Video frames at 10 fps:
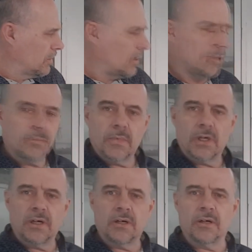
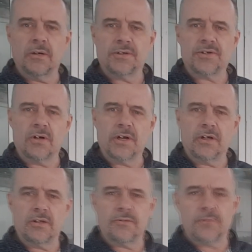I'm starting
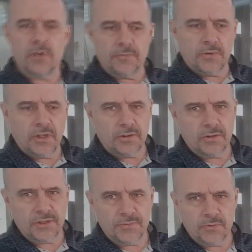on the front
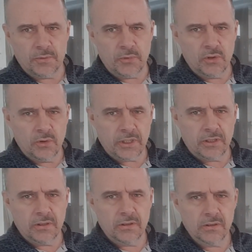fenders for the
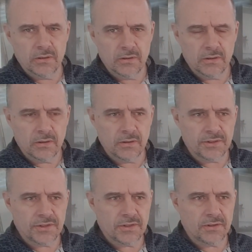Buick.
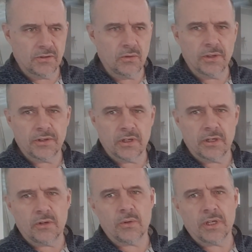It's the only thing I
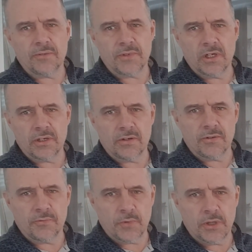don't have done are
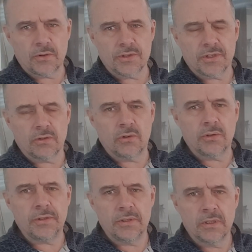the fenders and the
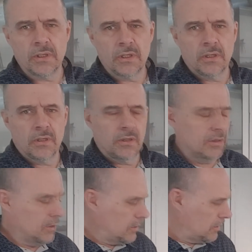hood.
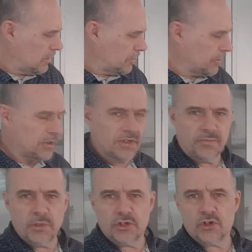But these
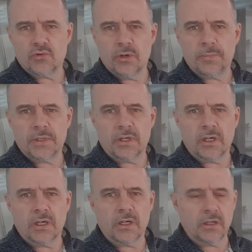have been stripped
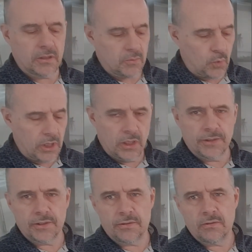and
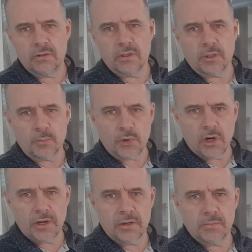welded and
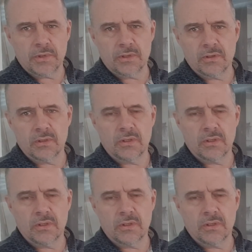primed.